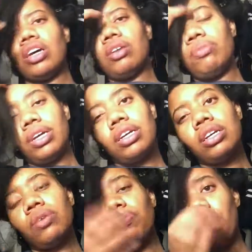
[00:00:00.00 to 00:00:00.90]
that I'm
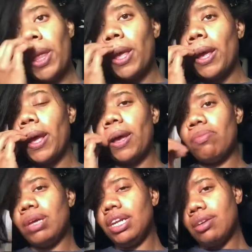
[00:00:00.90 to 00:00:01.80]
like, a
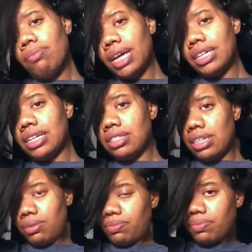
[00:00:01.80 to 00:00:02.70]
medium might not
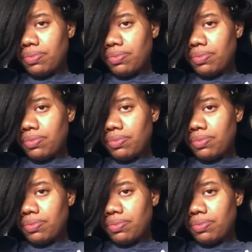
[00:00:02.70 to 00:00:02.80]
zip.